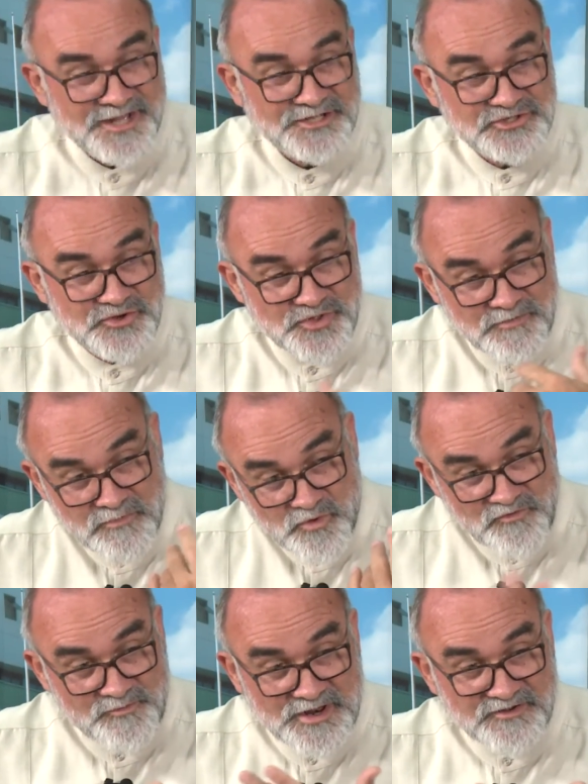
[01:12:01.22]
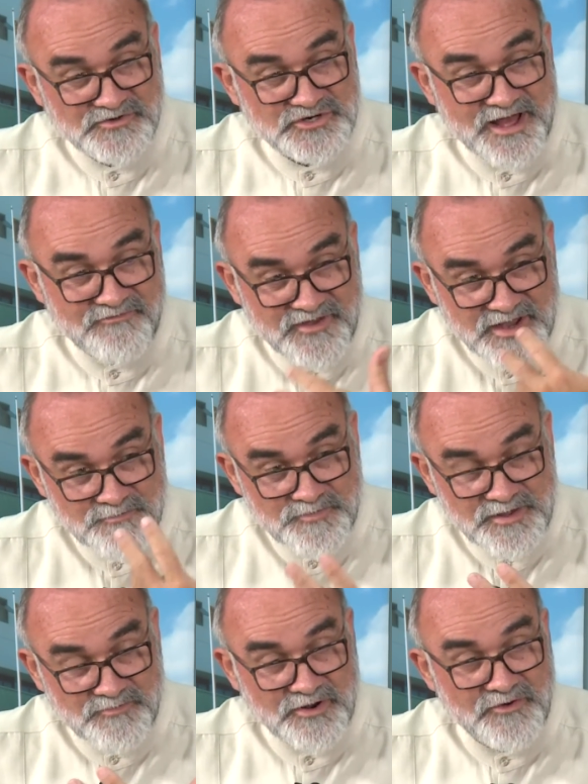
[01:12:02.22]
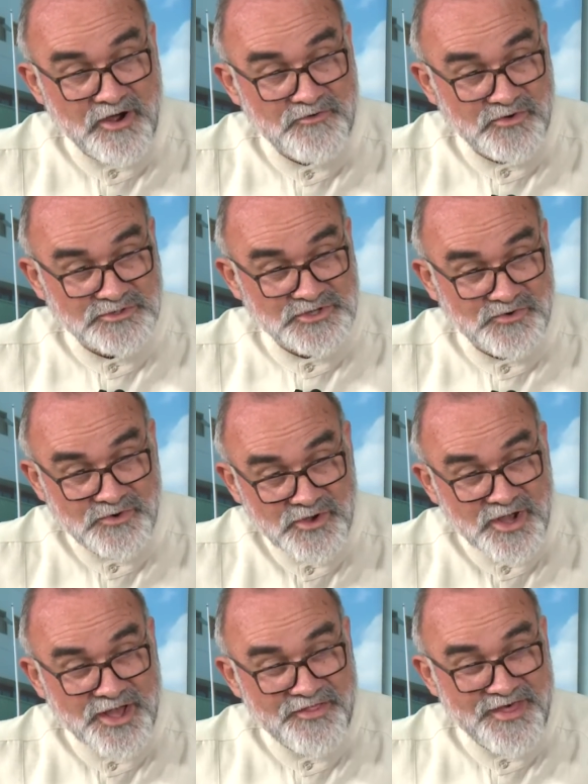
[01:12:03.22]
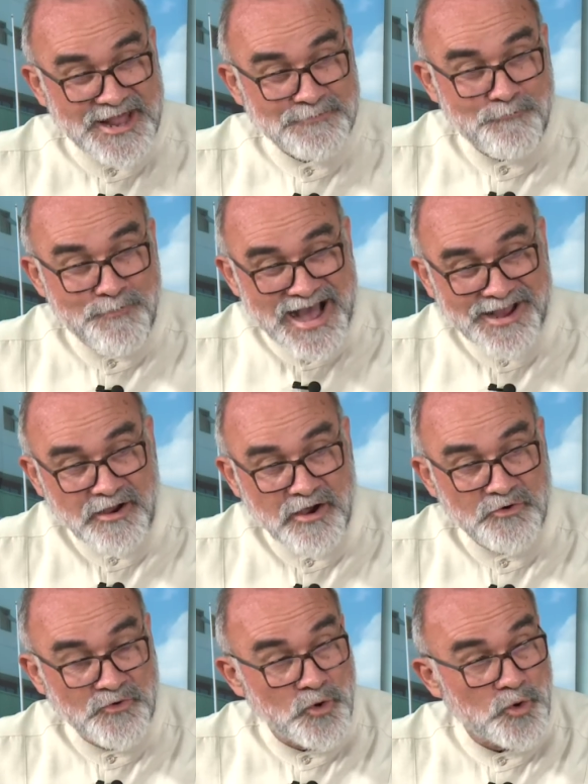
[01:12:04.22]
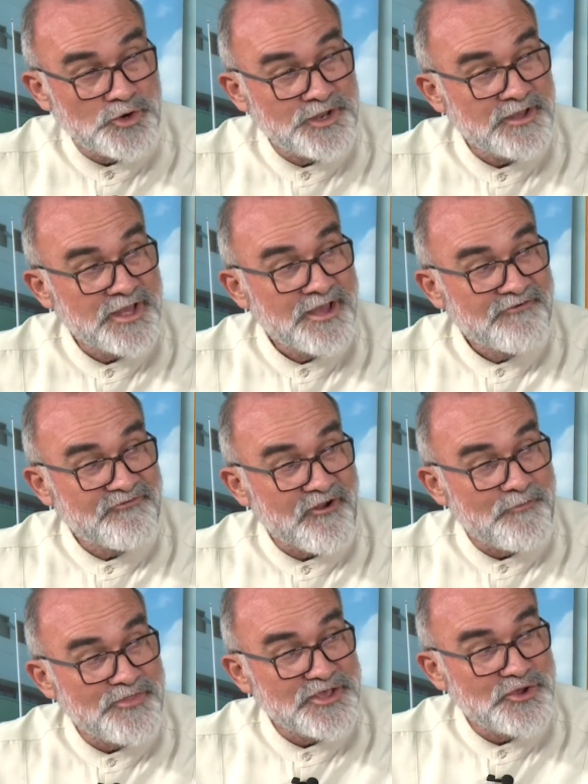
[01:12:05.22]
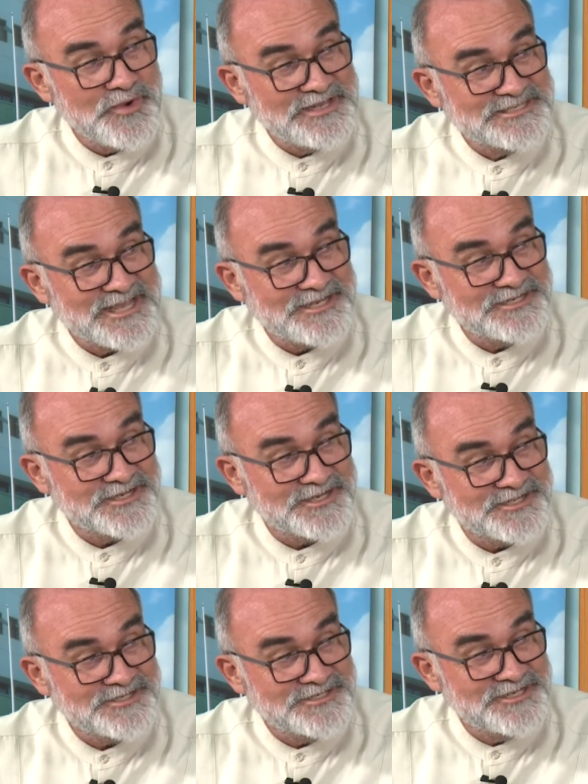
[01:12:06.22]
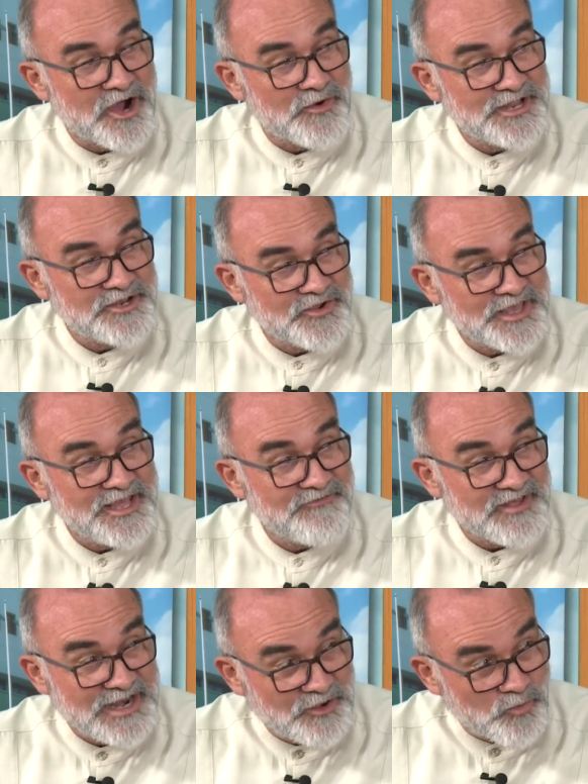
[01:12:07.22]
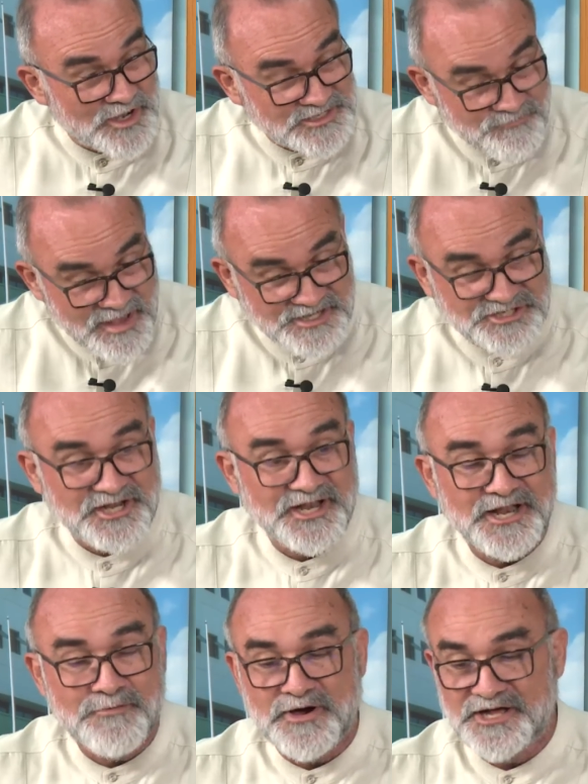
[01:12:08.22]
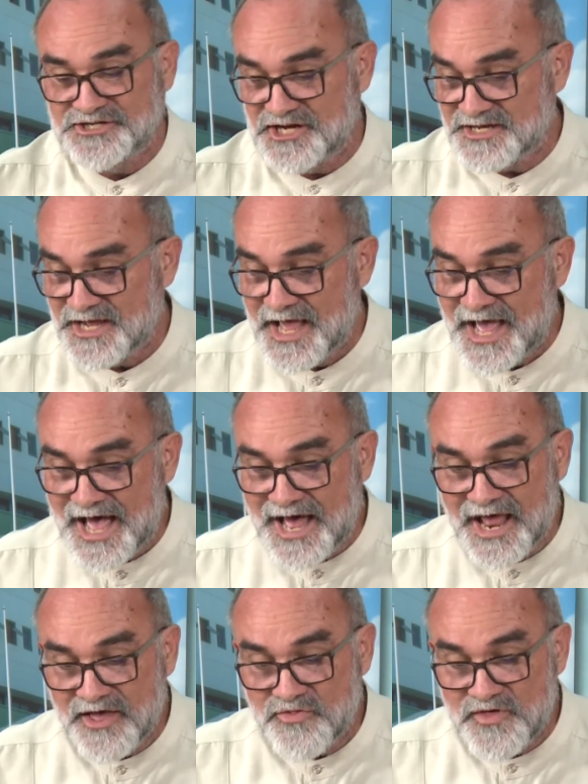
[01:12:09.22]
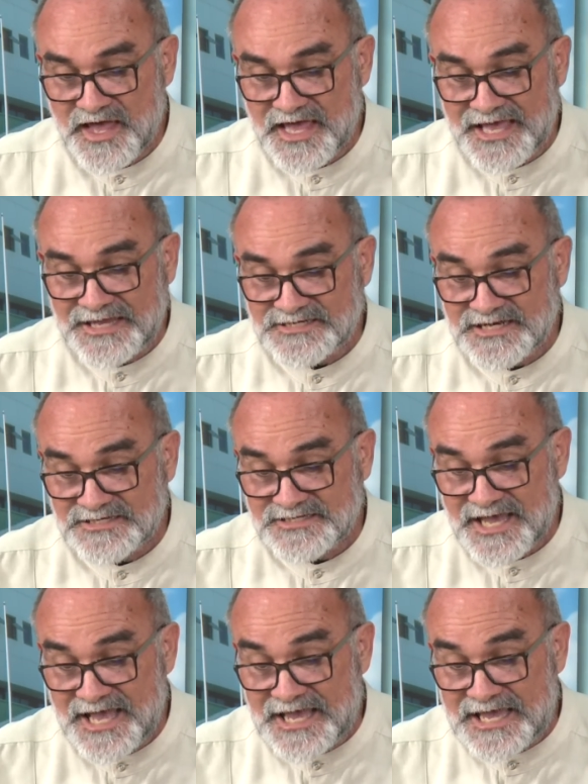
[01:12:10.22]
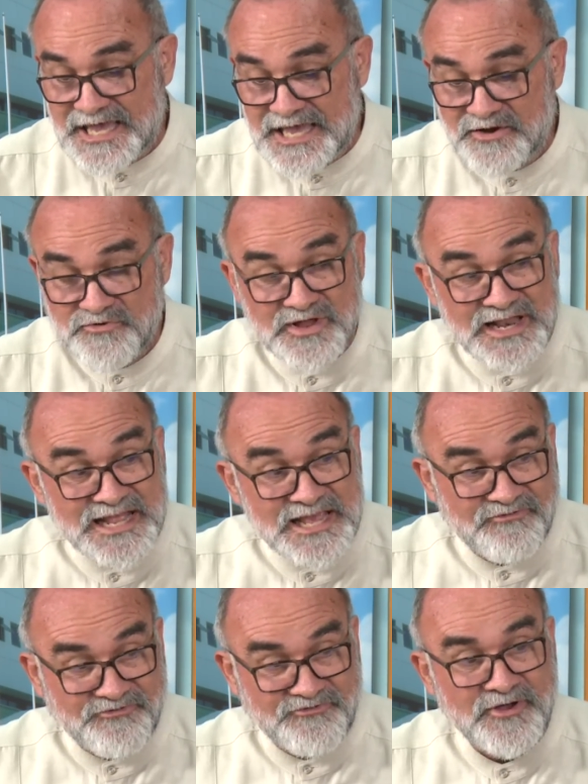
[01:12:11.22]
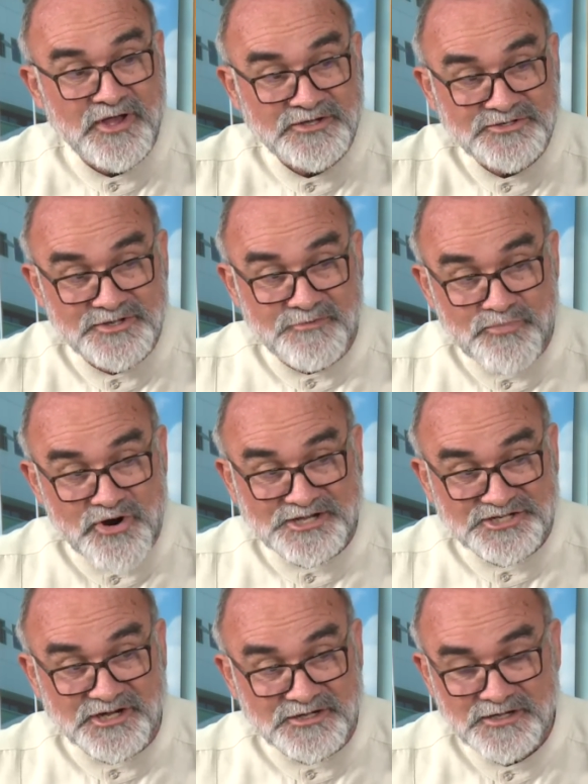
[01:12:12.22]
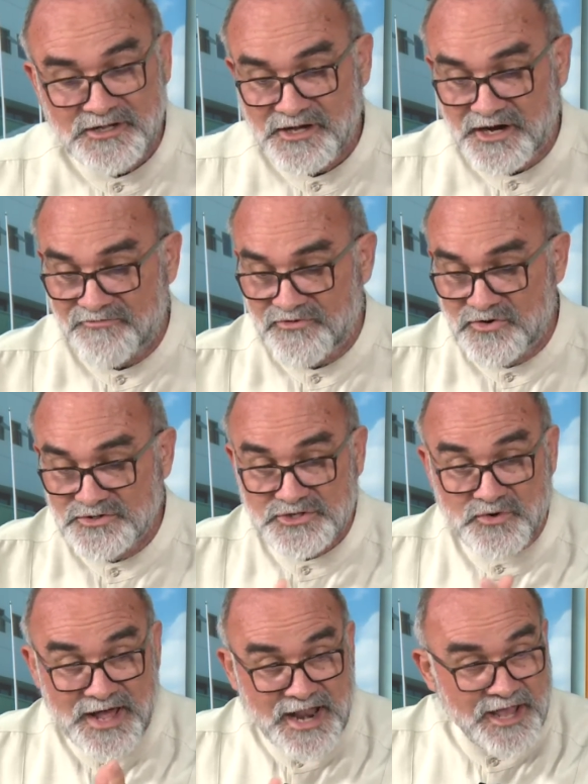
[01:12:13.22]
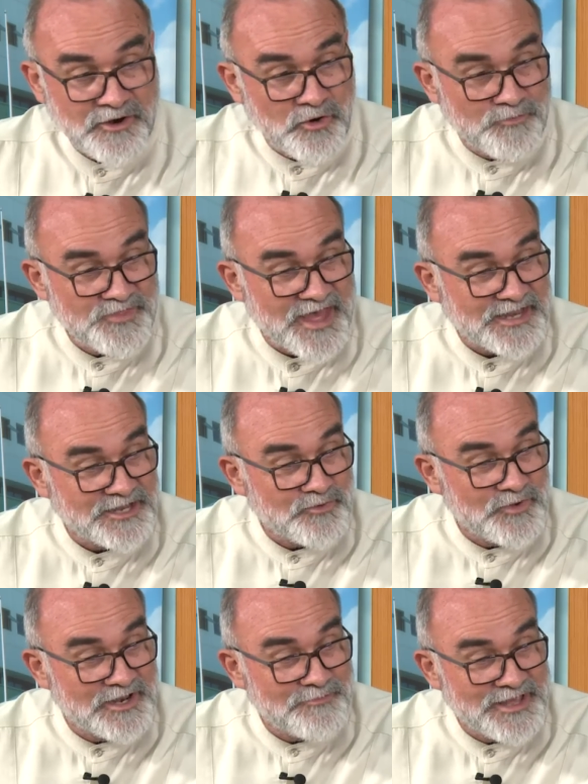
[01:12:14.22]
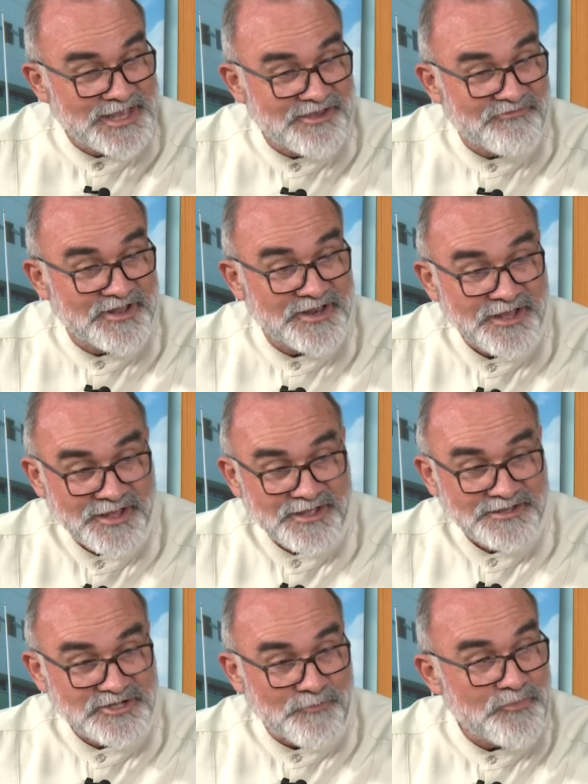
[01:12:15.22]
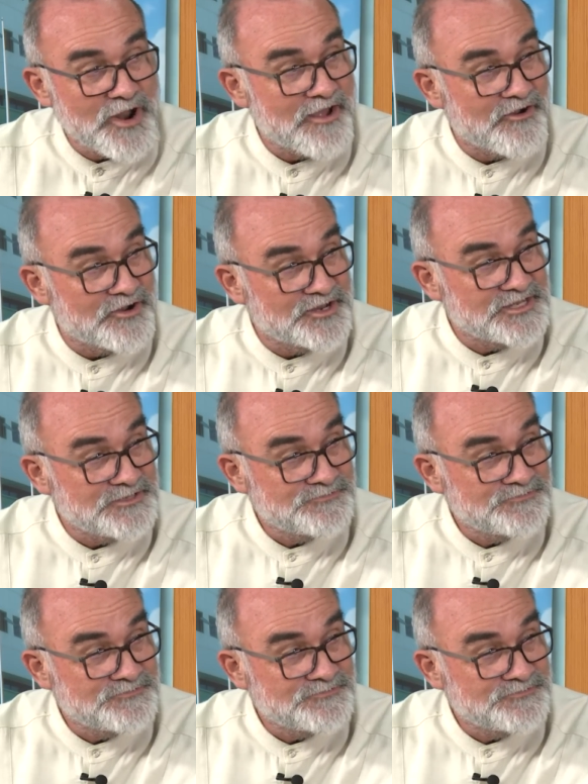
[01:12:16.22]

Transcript: to the movement of traffic and people around Roseau. That back road from the UE Center down into Cateville, it was mentioned in the budget, and I think it is a key relief to the pressure of Roseau, and I hope that it will be given top priority.